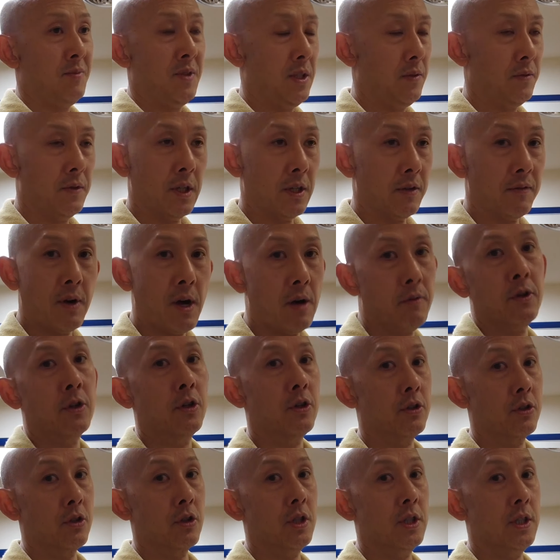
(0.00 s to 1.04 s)
even at 500
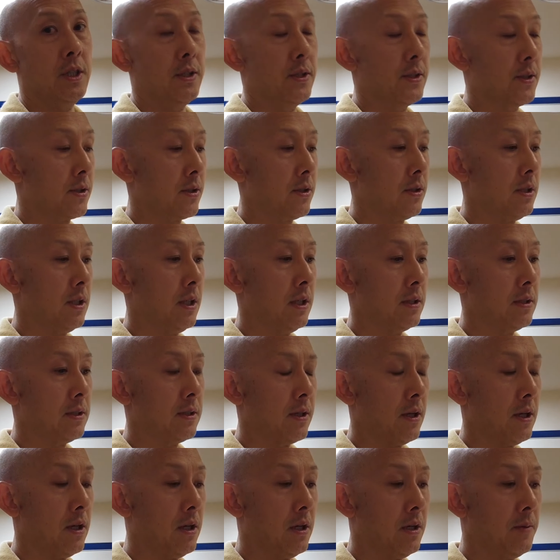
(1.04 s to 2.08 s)
degrees, it
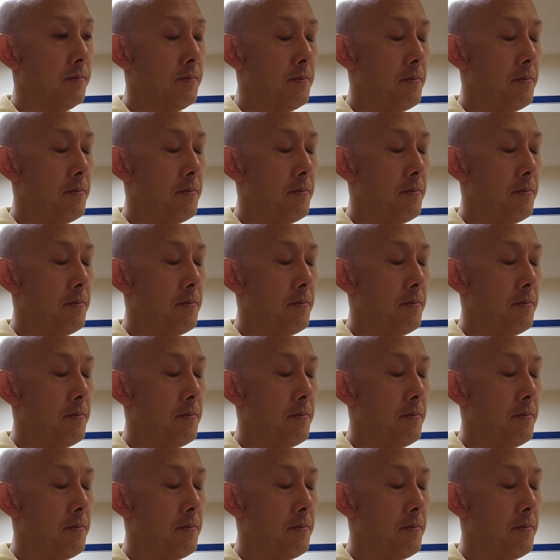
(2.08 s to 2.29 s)
uh,